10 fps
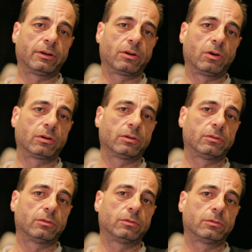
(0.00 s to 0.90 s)
o'clock
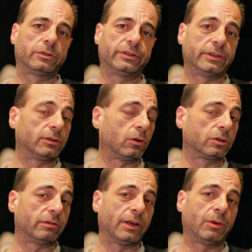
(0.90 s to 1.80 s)
to see a
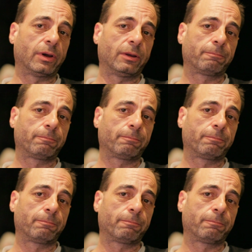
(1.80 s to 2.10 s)
doctor anyway.